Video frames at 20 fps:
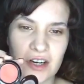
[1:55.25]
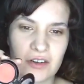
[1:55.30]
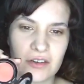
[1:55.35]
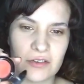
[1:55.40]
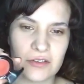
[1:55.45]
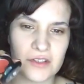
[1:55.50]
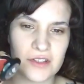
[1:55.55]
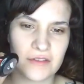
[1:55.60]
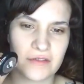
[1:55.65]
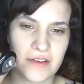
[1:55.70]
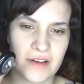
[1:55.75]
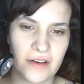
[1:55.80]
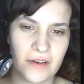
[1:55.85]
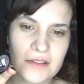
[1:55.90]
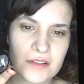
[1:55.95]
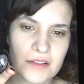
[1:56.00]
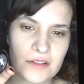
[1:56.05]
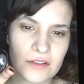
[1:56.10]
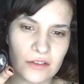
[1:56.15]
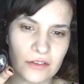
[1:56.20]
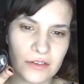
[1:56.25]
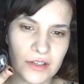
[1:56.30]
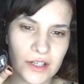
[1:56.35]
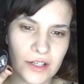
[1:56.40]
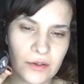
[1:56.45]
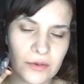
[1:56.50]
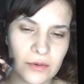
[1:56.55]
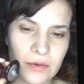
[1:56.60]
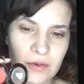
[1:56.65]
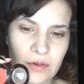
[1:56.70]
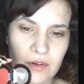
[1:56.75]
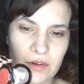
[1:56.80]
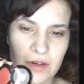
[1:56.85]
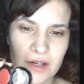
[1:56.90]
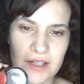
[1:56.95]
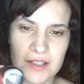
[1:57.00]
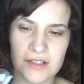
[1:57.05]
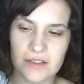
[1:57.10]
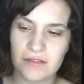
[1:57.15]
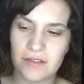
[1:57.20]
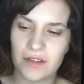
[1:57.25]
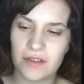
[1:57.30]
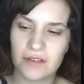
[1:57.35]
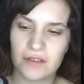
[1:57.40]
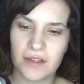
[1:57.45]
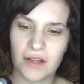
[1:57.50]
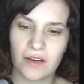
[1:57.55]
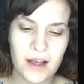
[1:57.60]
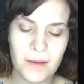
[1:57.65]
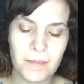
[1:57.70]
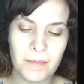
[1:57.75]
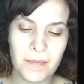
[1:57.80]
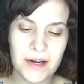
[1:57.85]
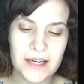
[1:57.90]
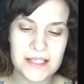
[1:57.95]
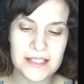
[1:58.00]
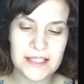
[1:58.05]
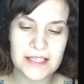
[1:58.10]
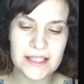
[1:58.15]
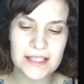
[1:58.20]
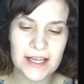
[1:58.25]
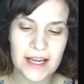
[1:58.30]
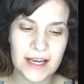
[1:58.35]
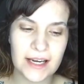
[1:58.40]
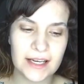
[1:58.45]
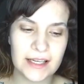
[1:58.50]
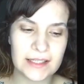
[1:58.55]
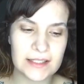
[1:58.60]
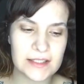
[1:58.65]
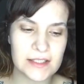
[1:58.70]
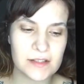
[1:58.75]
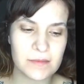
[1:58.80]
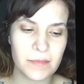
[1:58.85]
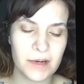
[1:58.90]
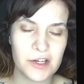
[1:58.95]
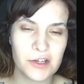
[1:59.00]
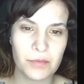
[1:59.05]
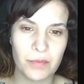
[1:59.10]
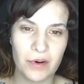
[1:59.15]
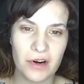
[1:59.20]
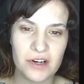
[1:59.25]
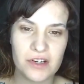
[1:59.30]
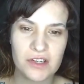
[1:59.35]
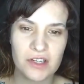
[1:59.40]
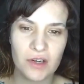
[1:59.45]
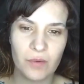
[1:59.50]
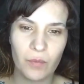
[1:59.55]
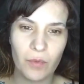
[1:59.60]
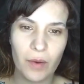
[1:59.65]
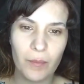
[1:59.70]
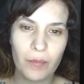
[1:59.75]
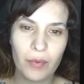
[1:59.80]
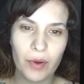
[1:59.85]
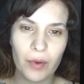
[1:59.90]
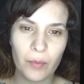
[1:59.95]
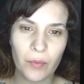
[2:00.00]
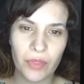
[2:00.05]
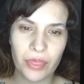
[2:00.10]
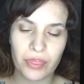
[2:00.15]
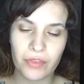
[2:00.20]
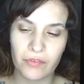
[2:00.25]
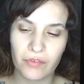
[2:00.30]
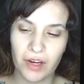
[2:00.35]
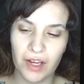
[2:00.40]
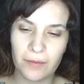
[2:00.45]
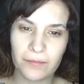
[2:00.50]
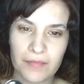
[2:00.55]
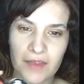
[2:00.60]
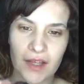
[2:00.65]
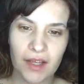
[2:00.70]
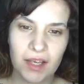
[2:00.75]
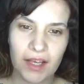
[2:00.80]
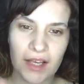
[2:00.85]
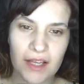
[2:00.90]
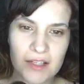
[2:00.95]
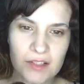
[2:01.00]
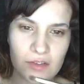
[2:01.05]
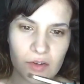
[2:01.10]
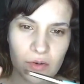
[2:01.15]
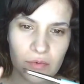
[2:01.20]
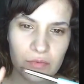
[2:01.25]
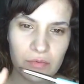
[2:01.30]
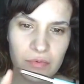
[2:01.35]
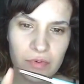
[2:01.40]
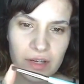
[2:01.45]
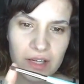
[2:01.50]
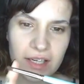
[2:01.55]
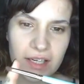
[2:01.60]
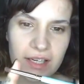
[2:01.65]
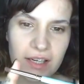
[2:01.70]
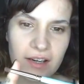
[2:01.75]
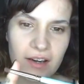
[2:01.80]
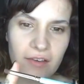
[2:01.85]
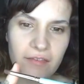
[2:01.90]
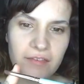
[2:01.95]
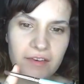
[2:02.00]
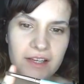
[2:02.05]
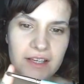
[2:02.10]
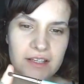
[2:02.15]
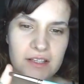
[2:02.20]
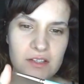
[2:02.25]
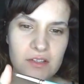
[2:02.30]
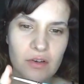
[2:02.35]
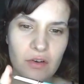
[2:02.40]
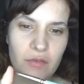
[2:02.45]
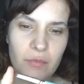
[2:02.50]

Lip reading: called Deville. It's got a really cool Cruella Deville thing on it. My detailing smudge brush in 1.13. It's got a really lovely soft